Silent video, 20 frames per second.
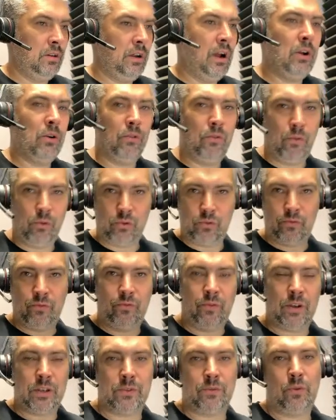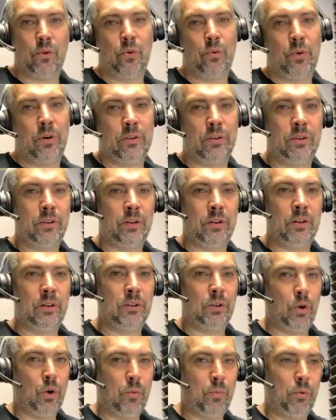I will fast forward
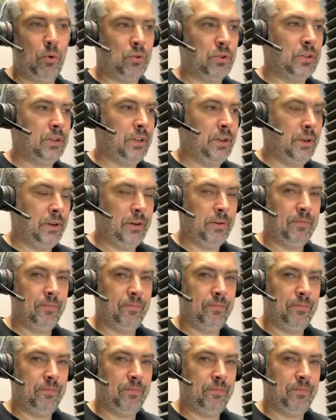the whole process here.